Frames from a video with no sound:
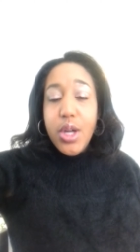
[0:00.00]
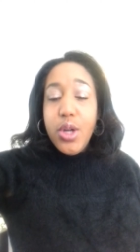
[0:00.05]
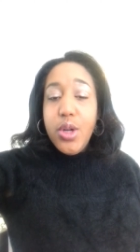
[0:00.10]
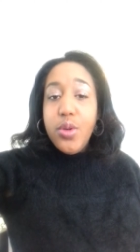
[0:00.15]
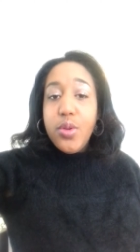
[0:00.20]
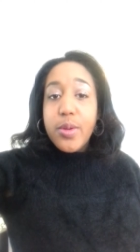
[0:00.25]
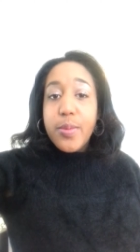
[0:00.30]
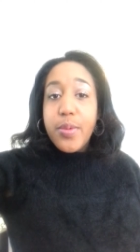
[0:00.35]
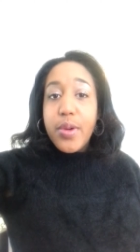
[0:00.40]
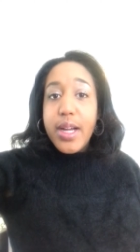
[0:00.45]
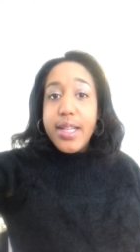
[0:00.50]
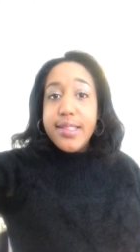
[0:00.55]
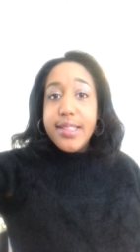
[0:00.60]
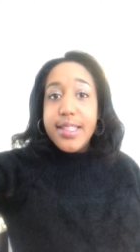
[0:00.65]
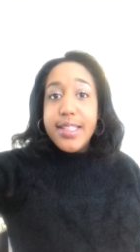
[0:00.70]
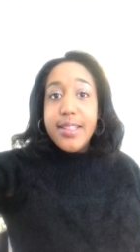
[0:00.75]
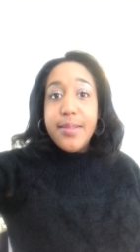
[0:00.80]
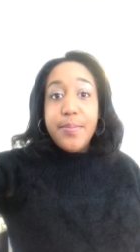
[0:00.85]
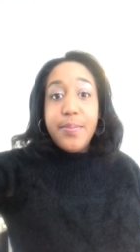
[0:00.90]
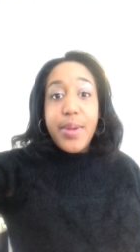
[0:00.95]
who were
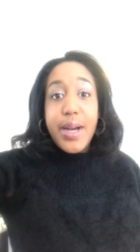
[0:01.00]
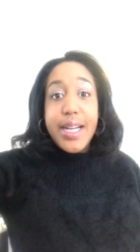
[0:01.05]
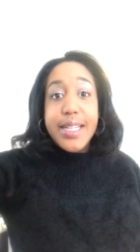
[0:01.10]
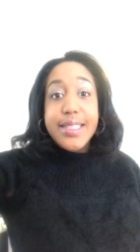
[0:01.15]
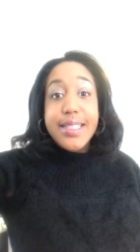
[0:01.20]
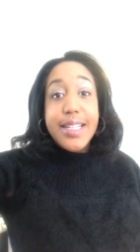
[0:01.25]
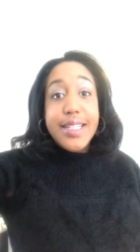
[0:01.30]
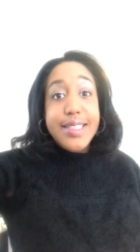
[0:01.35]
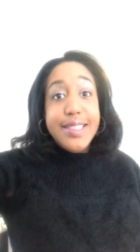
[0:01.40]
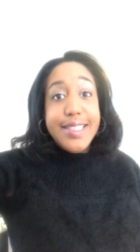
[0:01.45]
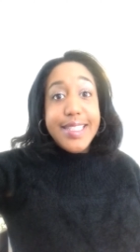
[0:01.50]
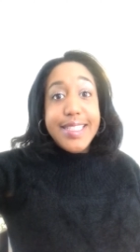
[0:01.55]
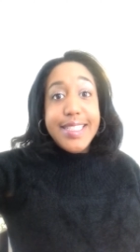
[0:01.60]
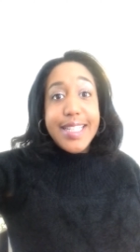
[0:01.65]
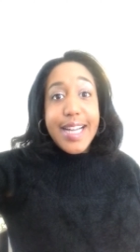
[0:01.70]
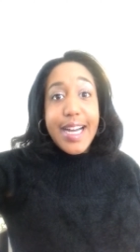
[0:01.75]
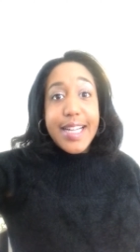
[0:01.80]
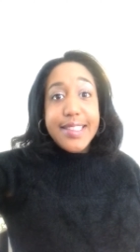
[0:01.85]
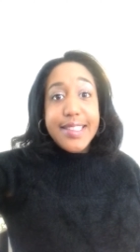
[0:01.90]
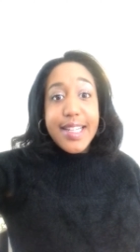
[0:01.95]
present but did
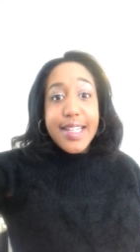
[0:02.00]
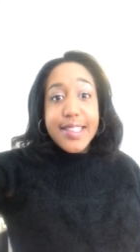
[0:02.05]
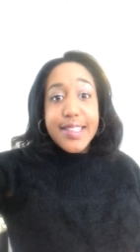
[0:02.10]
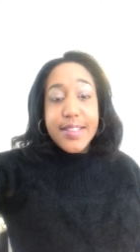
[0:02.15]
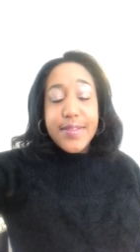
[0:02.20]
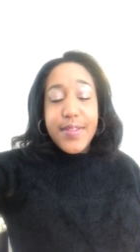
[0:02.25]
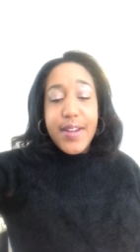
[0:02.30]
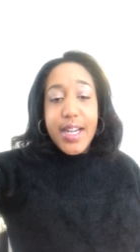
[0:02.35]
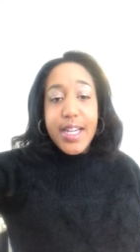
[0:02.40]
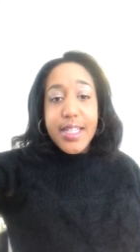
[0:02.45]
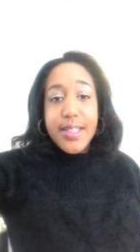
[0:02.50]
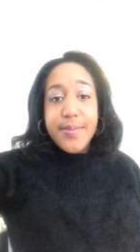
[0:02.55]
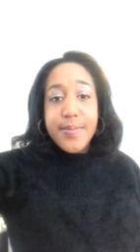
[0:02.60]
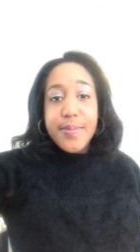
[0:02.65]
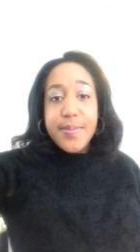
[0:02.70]
not testify.